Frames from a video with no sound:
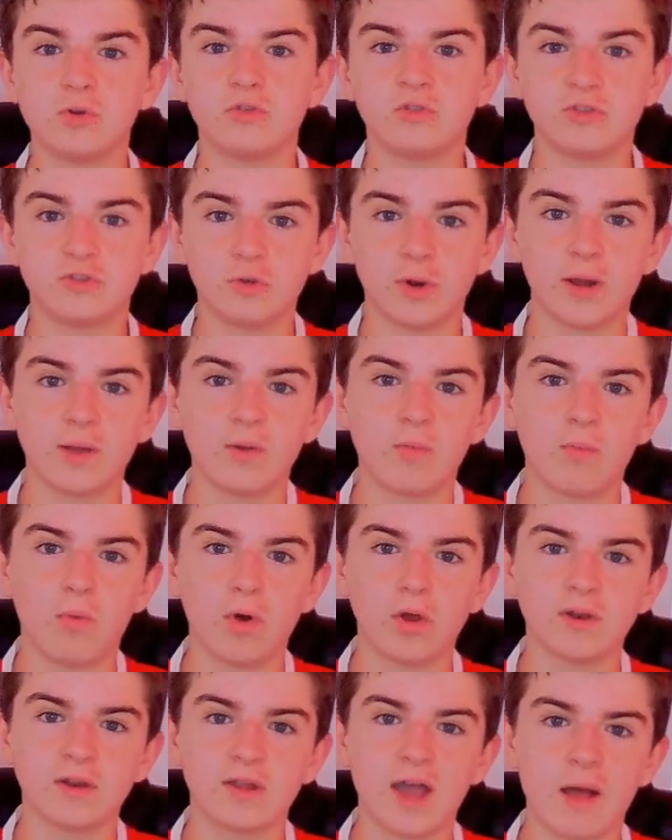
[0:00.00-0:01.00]
the 21
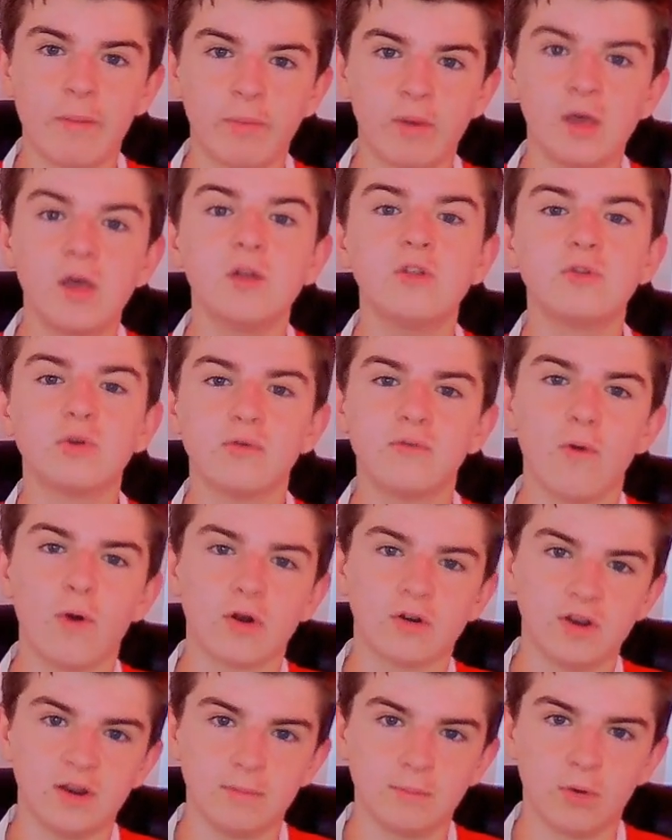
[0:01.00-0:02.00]
point gap to a
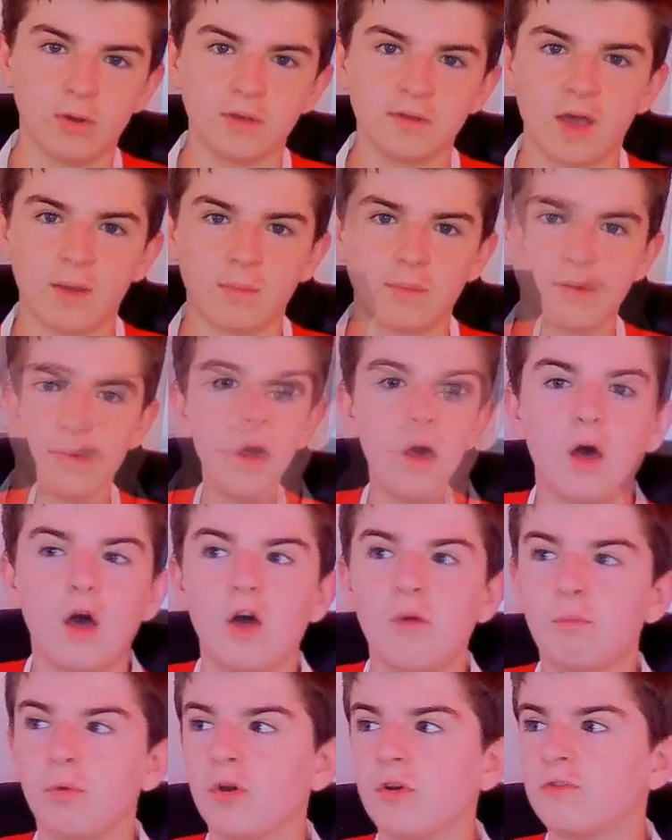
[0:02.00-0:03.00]
14 point gap.
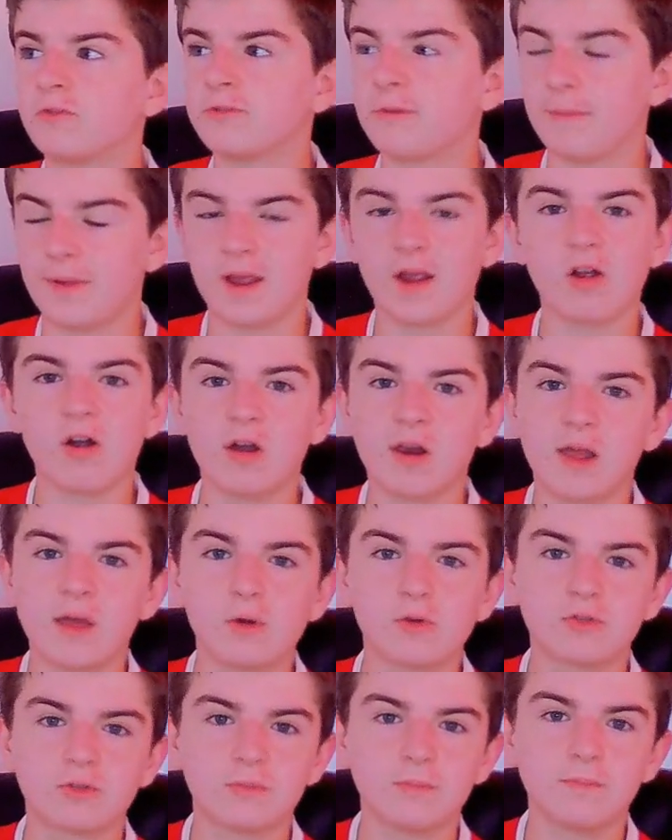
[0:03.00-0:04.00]
But from here on
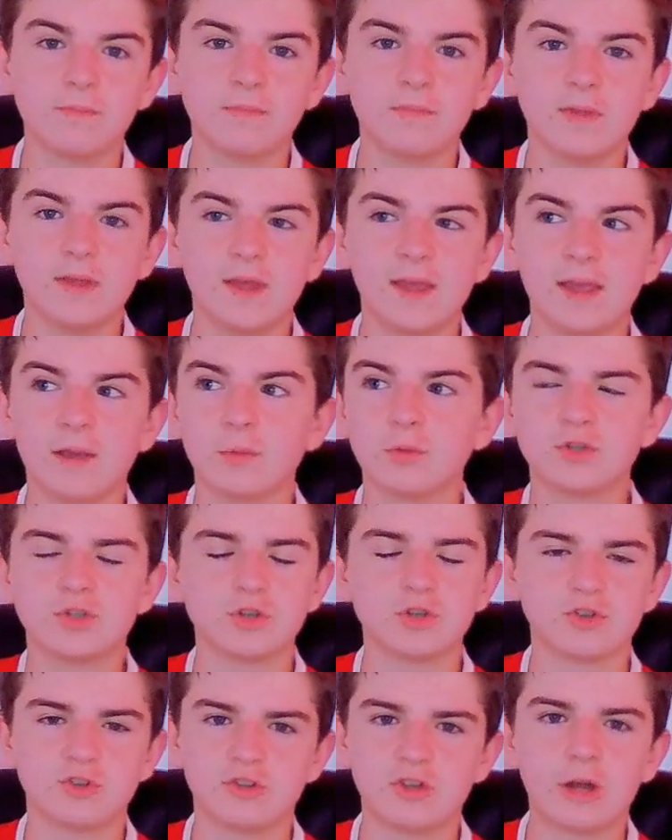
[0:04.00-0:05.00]
out, it was
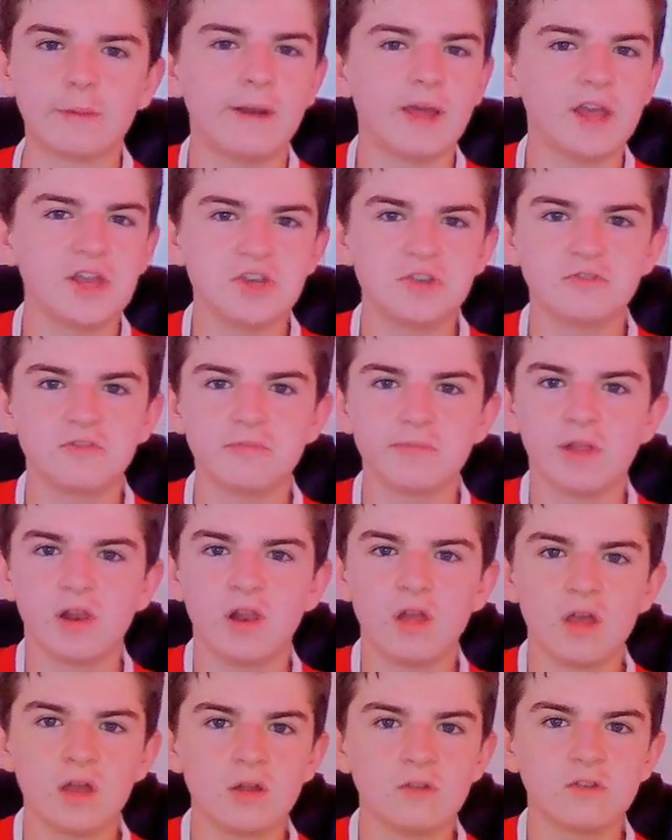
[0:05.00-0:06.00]
just a domination from the
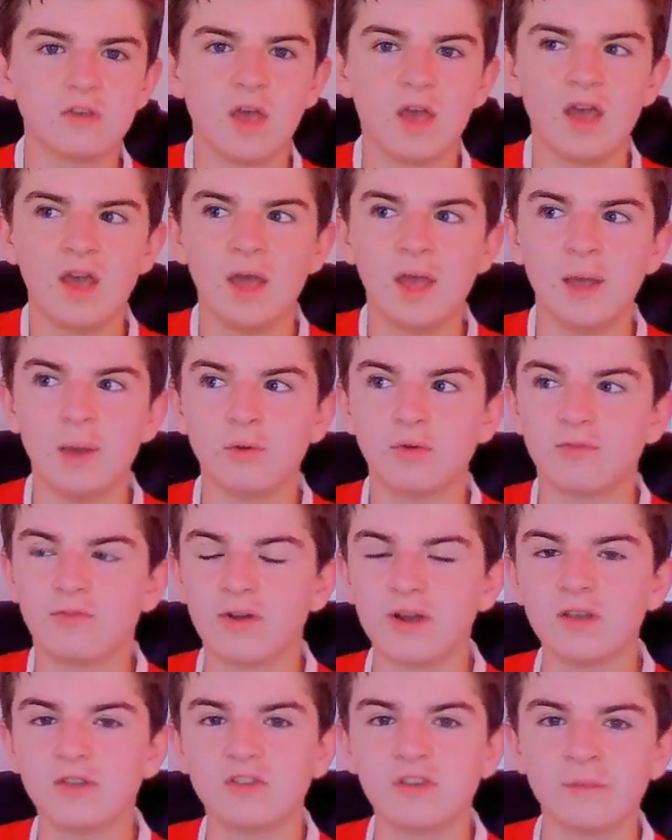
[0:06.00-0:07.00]
Lions. It was
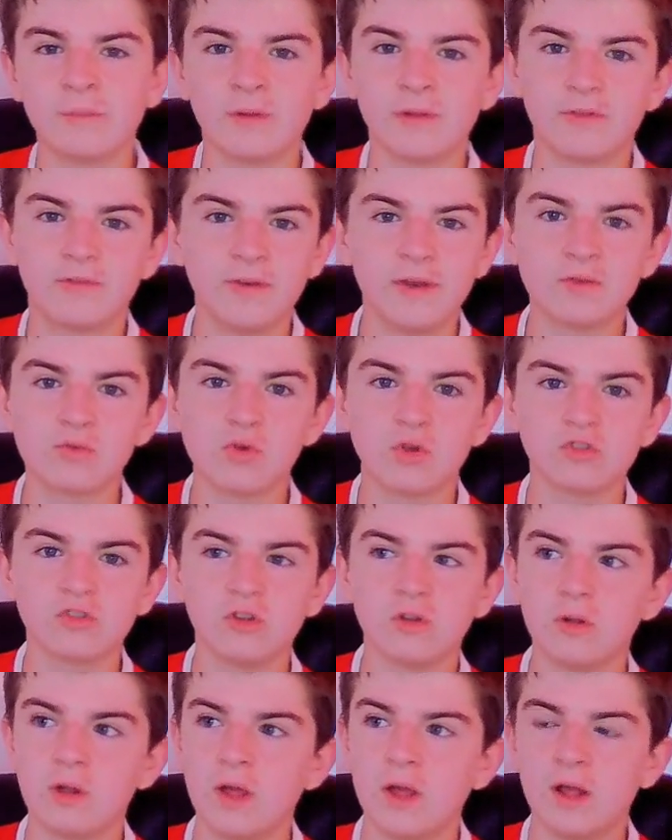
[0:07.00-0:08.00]
very simple. Finn
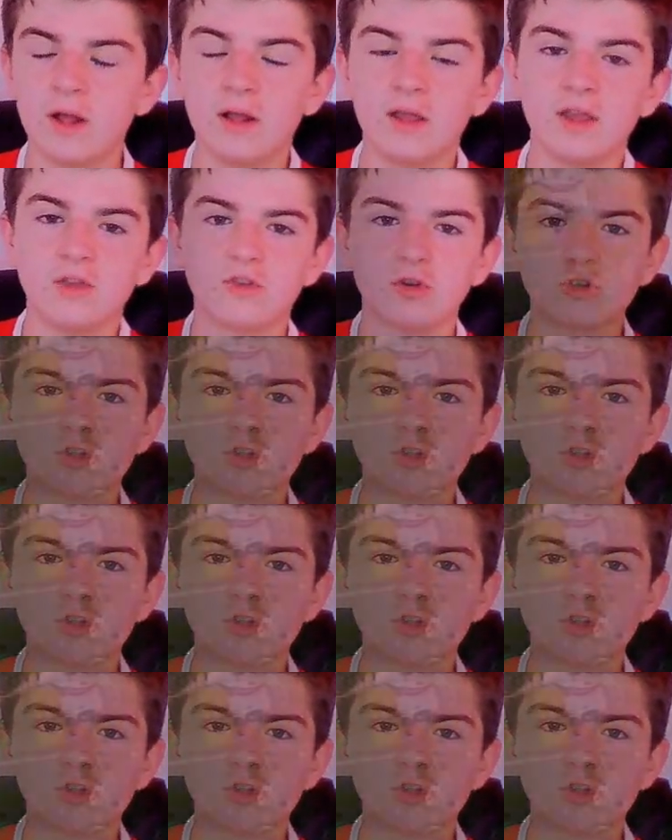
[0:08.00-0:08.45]
Russell, he took the